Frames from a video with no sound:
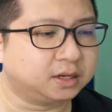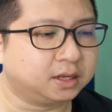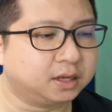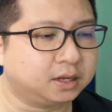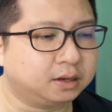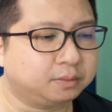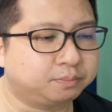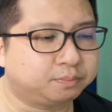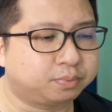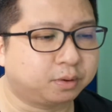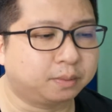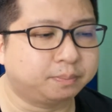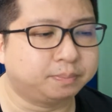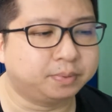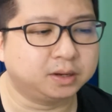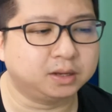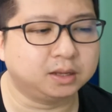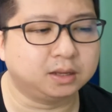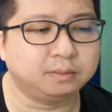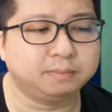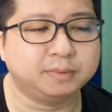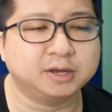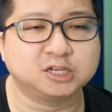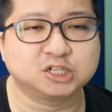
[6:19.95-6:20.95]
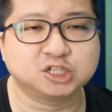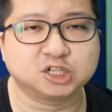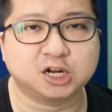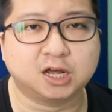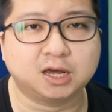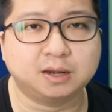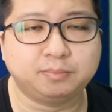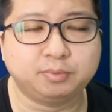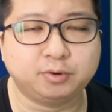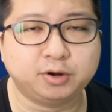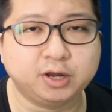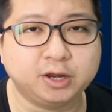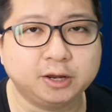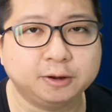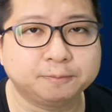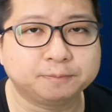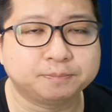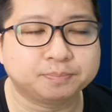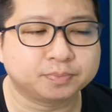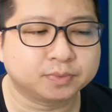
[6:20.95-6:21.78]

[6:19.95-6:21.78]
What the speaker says: a proper image library.